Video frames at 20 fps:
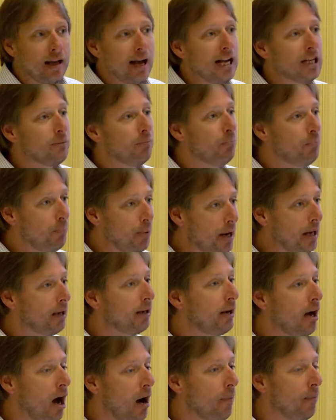That's
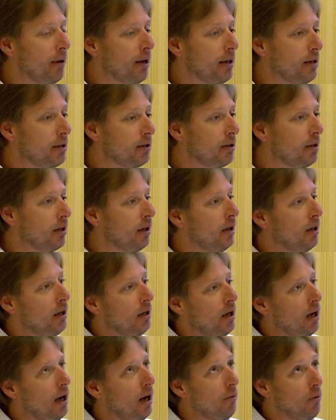big companies.
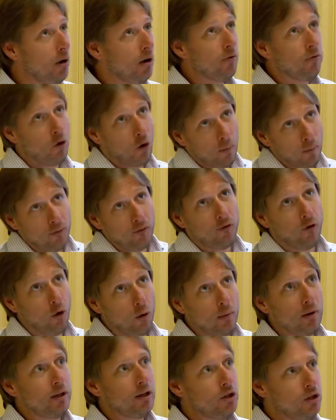
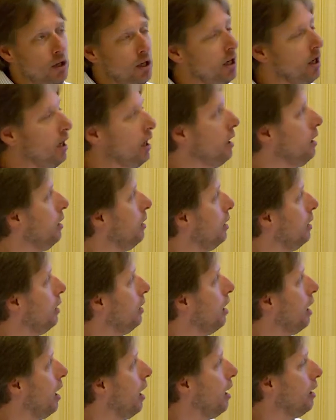Formerly GE,
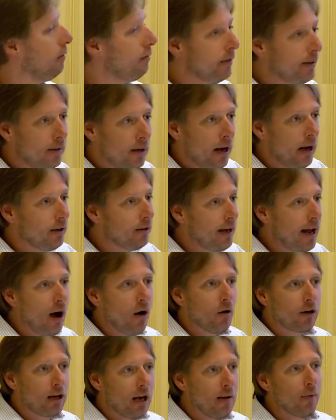
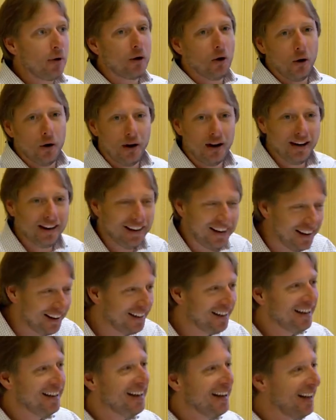Dow Chemical,
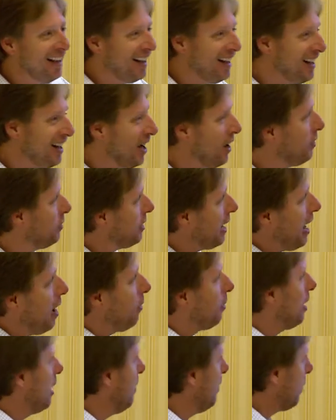you know,
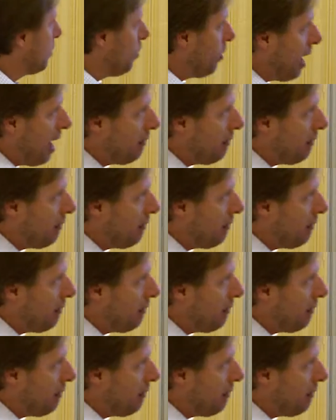Dow Chemical,